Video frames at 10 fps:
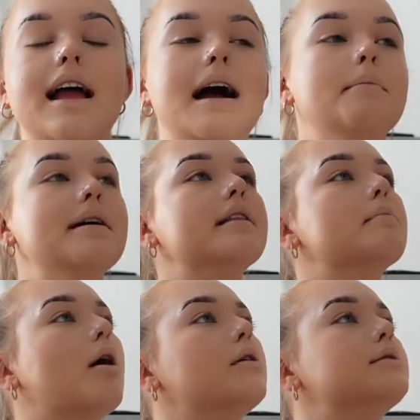I am in the
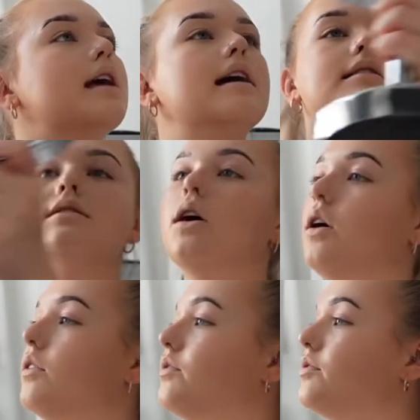process
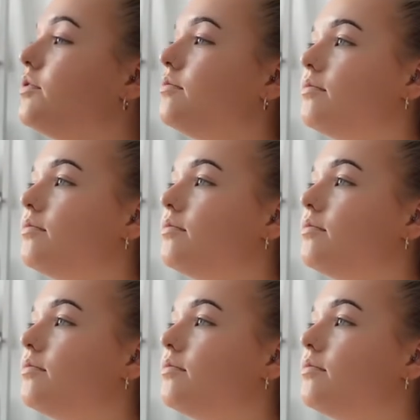of